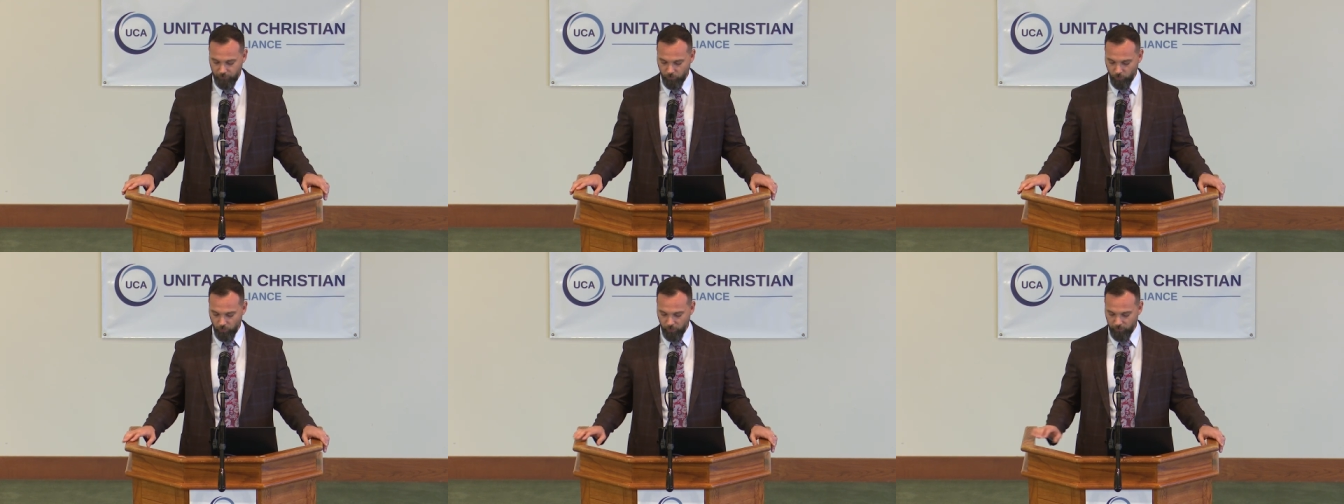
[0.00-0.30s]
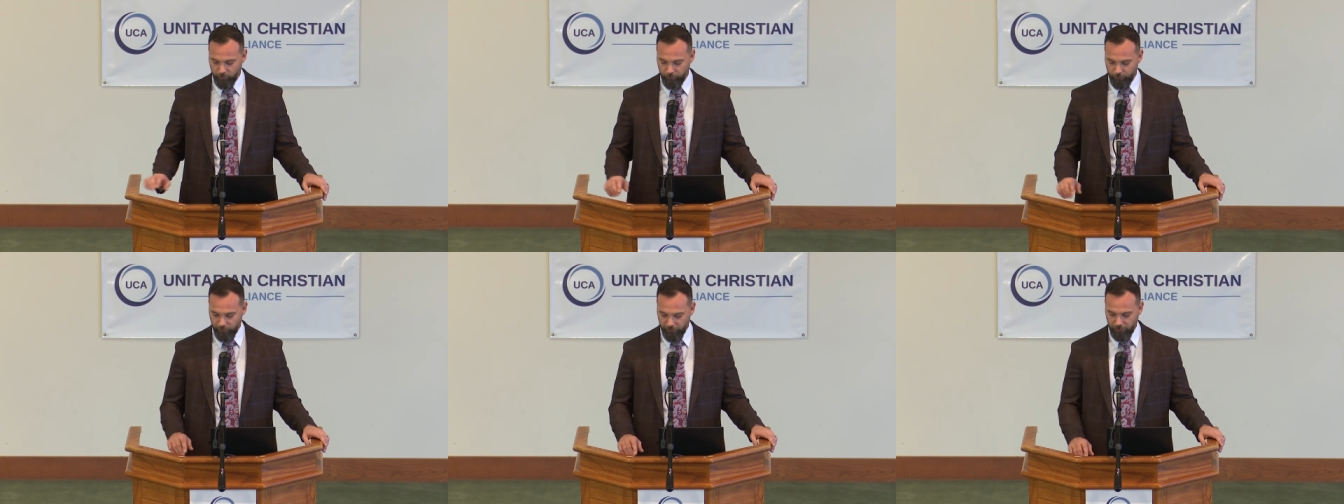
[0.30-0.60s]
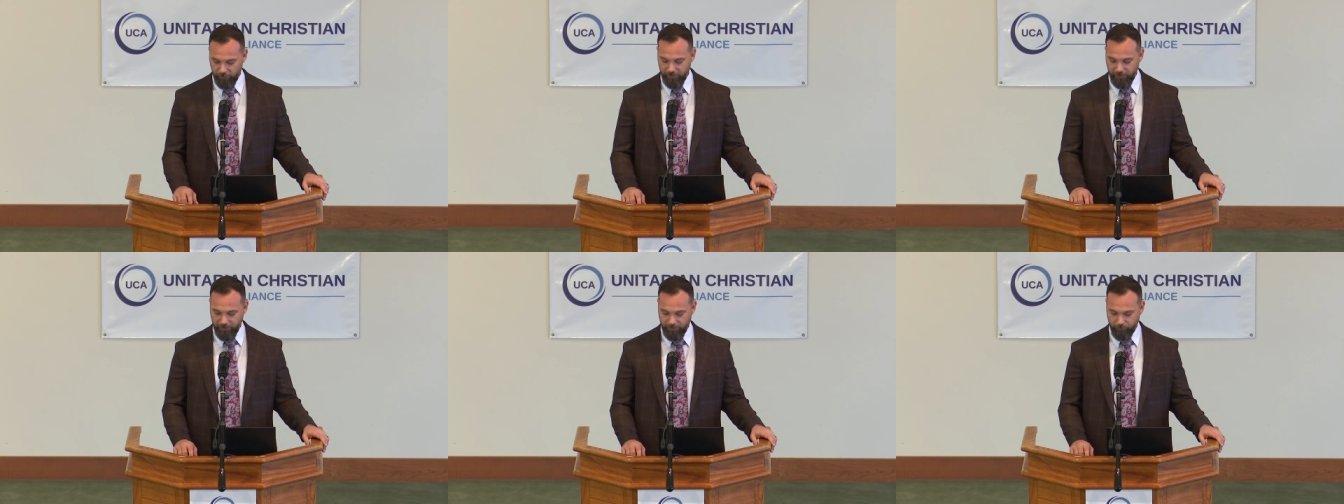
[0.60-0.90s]
were
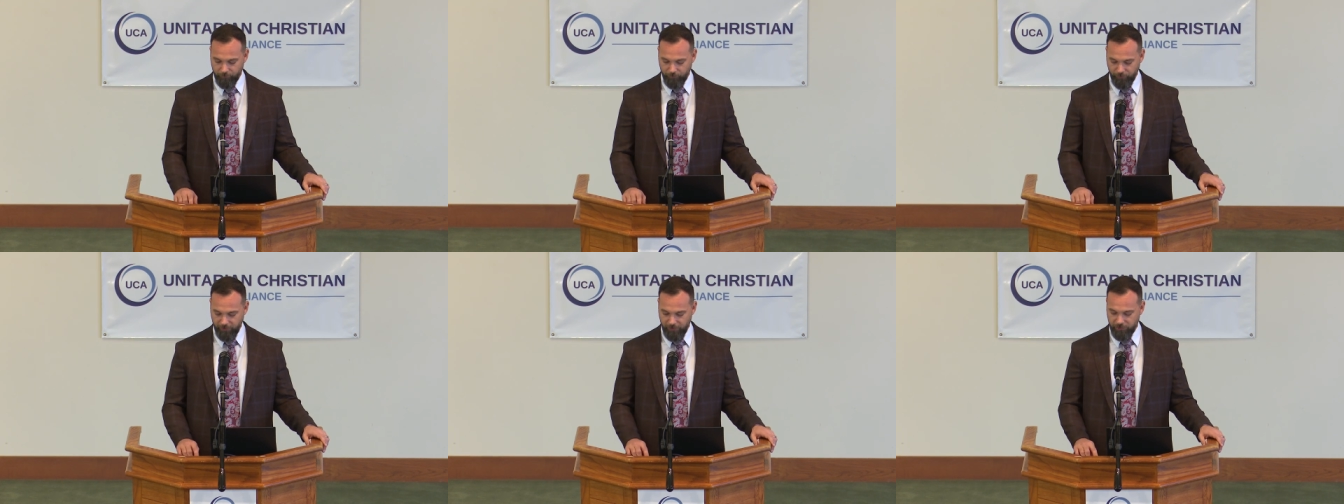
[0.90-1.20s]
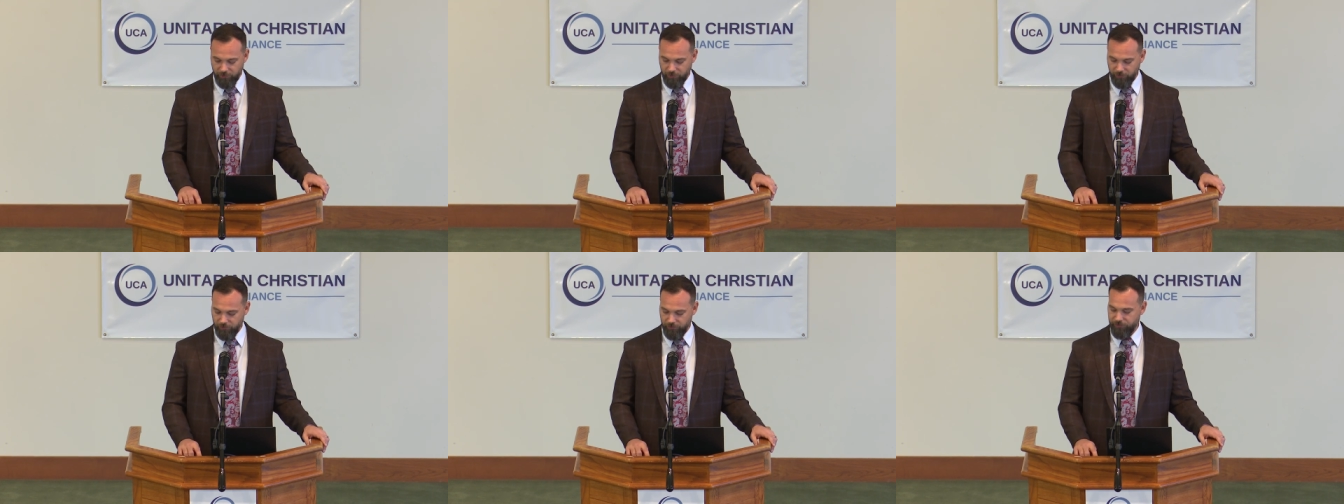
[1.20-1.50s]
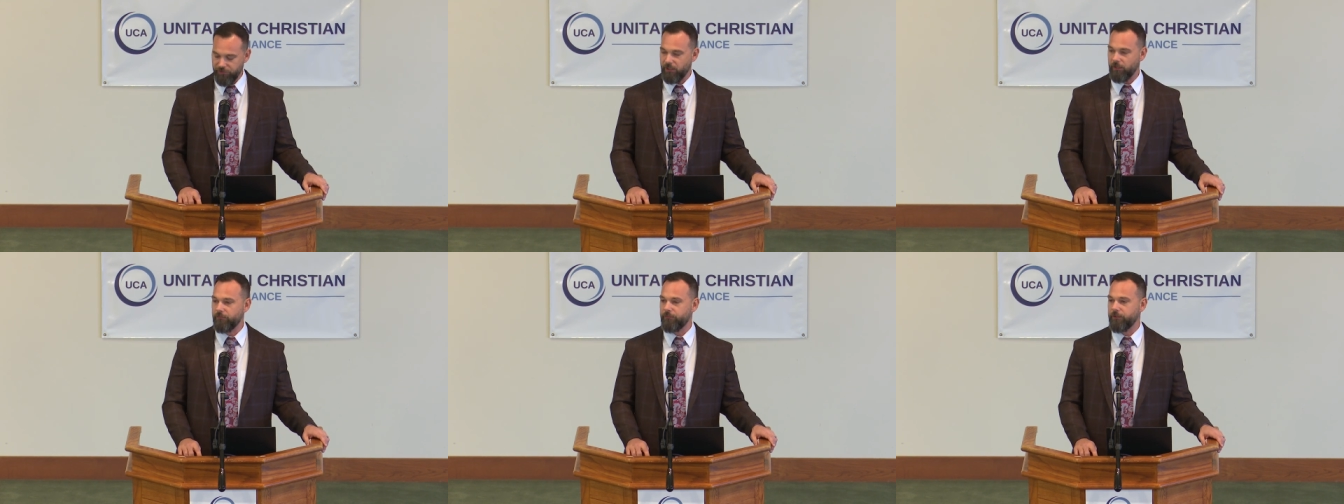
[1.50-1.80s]
brilliant
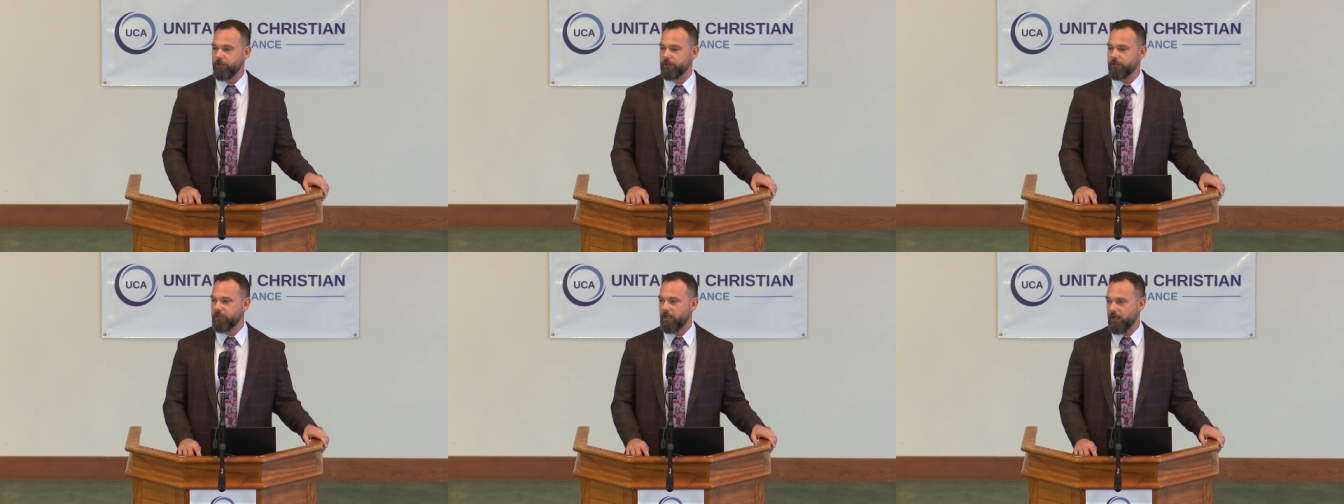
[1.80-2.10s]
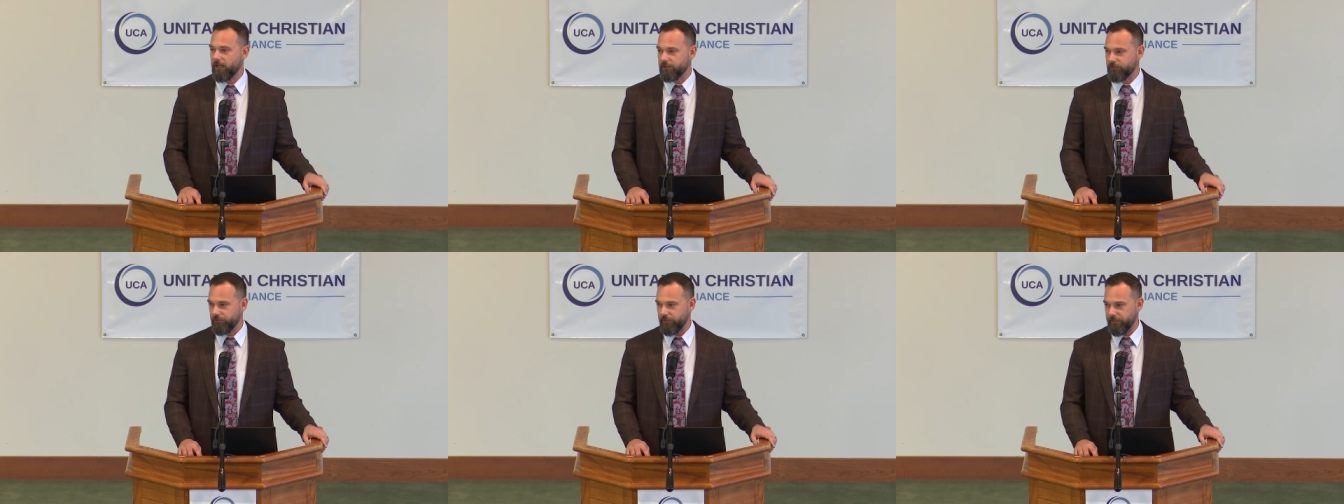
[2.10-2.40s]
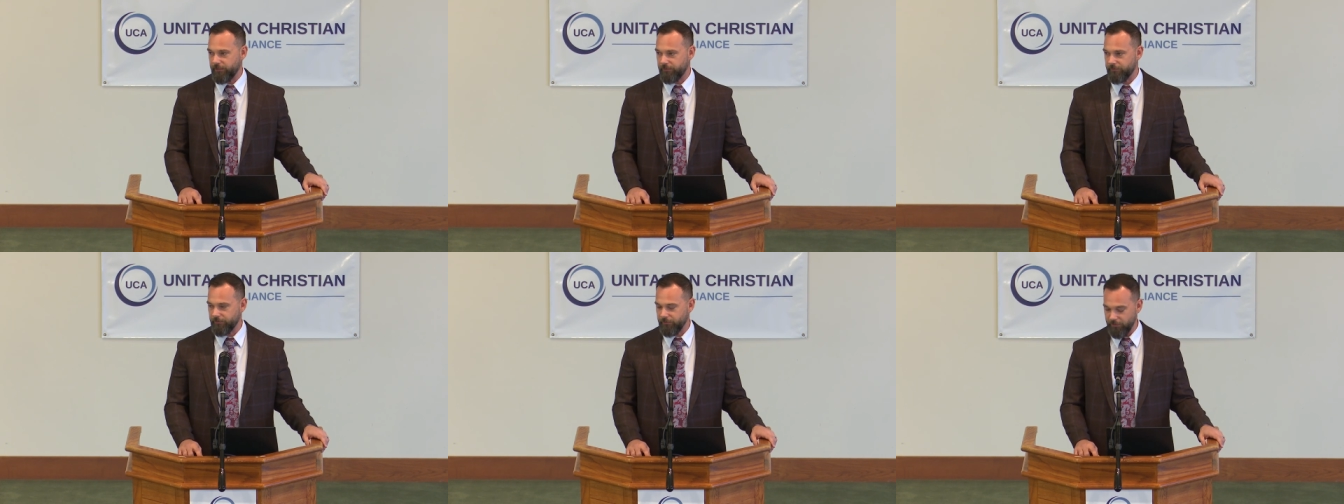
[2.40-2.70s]
preachers of their doctrine,